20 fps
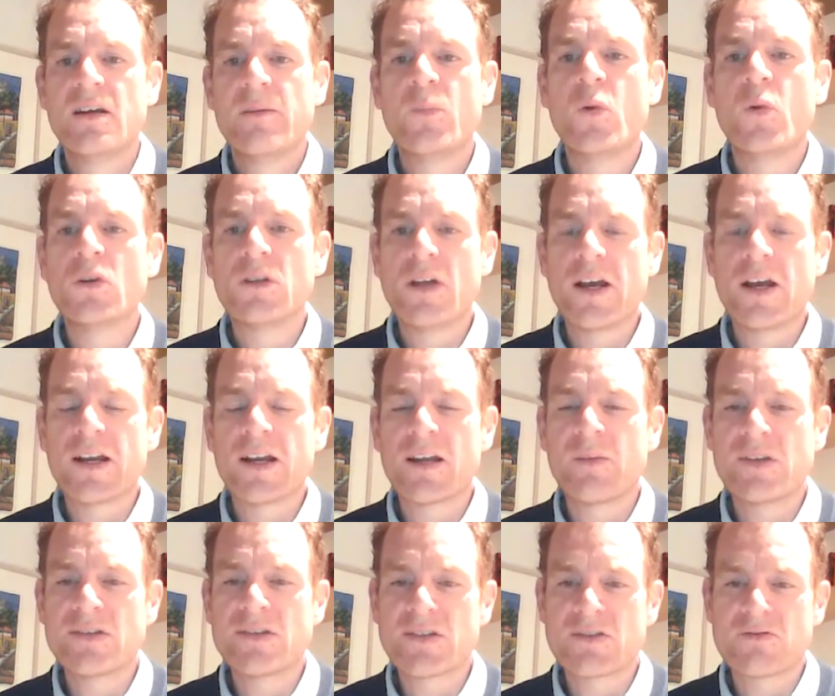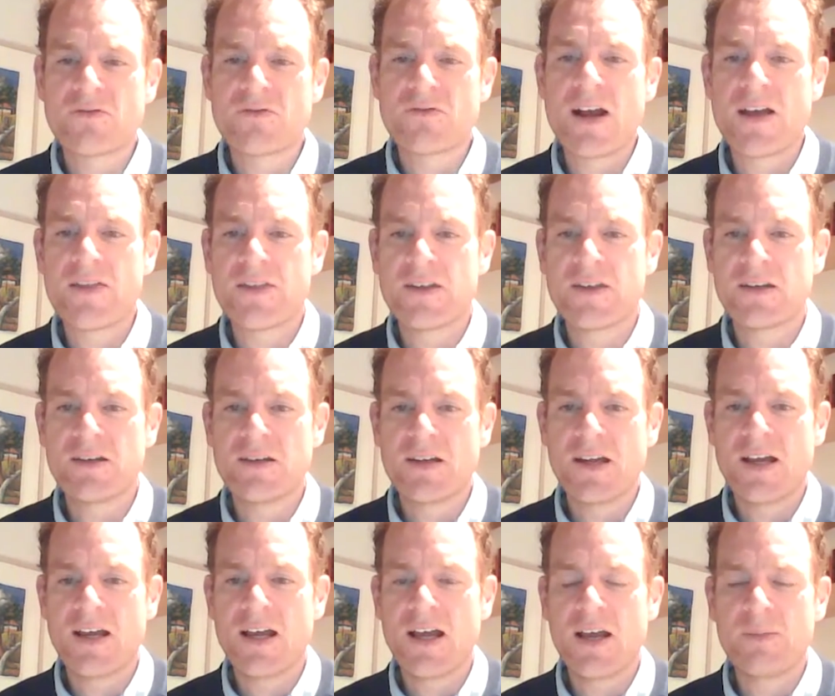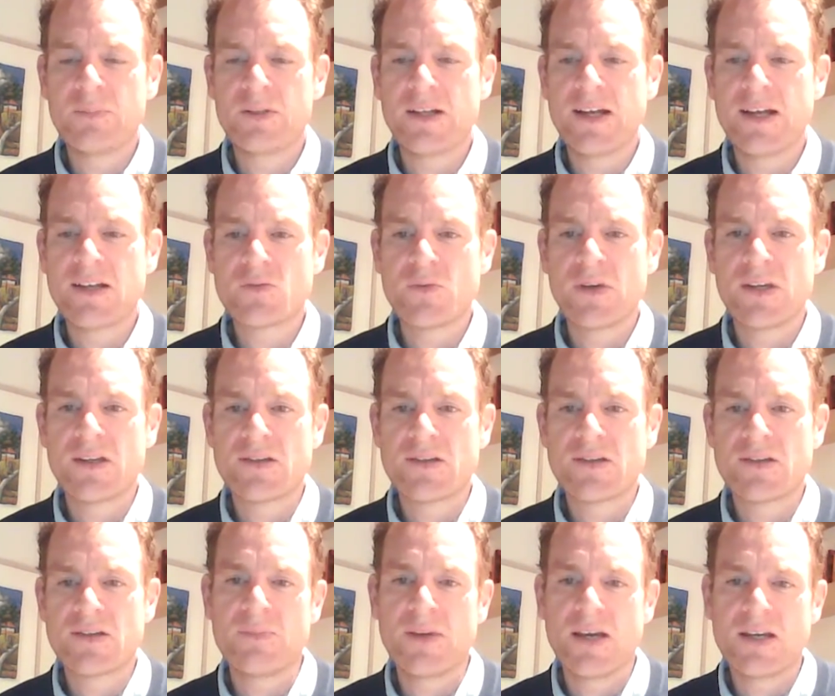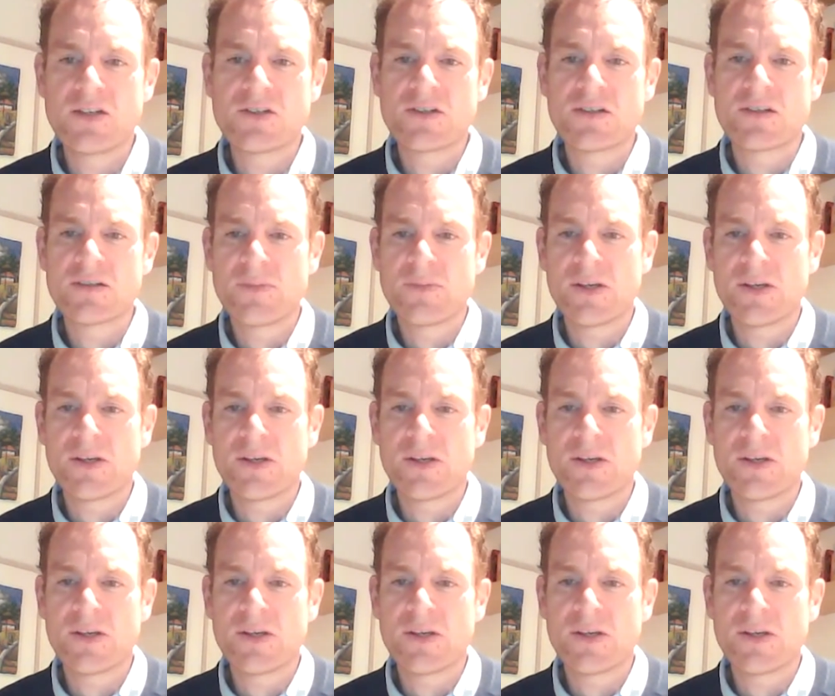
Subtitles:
more like a business rather than a place where you see patients,